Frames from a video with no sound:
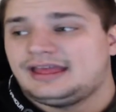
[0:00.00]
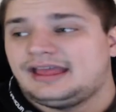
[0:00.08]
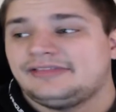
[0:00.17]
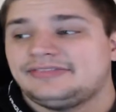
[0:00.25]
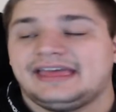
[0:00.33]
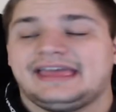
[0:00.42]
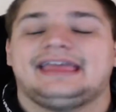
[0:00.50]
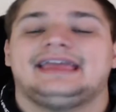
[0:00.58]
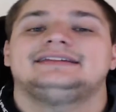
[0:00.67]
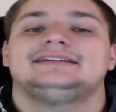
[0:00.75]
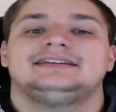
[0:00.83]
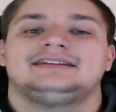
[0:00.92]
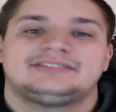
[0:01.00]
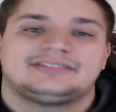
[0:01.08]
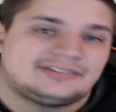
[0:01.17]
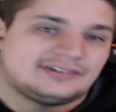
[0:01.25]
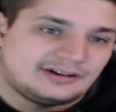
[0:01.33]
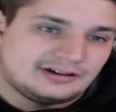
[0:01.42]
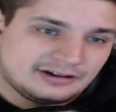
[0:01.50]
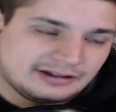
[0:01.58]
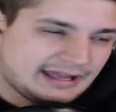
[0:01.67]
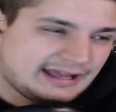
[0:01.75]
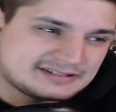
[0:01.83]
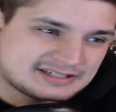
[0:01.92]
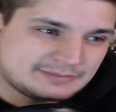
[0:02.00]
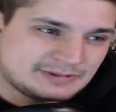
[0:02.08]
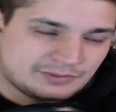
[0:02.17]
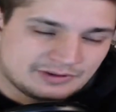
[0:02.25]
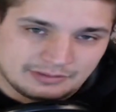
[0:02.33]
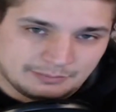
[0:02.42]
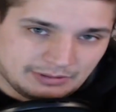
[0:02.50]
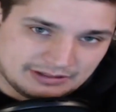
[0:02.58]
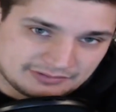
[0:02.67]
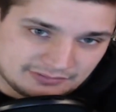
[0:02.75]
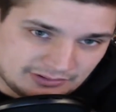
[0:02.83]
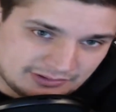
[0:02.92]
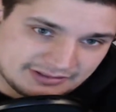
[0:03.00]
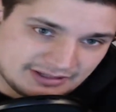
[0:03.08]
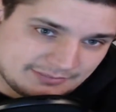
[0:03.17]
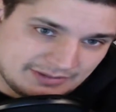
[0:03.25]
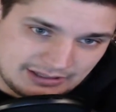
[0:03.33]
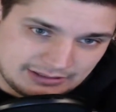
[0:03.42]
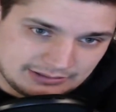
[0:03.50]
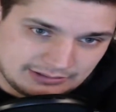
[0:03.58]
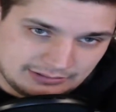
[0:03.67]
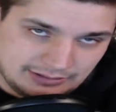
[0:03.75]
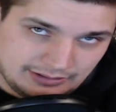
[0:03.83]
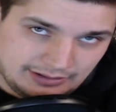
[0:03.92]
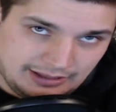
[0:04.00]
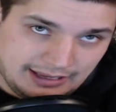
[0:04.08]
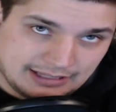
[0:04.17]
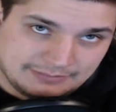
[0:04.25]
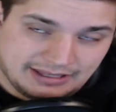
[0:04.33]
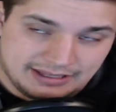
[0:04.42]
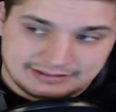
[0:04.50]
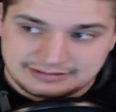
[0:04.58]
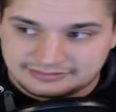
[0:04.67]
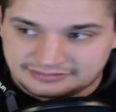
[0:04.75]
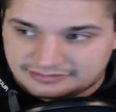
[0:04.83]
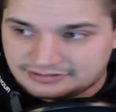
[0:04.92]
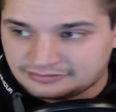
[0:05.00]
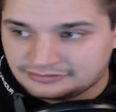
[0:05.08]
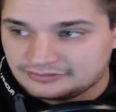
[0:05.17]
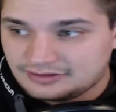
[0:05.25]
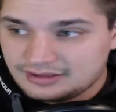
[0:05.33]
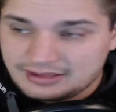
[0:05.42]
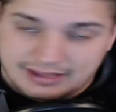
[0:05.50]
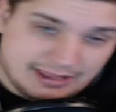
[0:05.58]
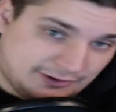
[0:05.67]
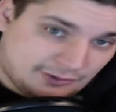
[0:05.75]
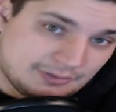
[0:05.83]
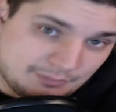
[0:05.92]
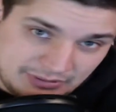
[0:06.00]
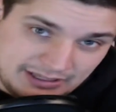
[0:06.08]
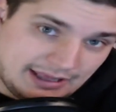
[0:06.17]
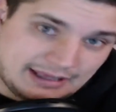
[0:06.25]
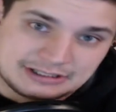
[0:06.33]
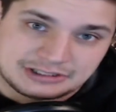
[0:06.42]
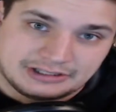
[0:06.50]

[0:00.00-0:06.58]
And the ending song has to be one of the best all-time anime ending songs. It could be, actually.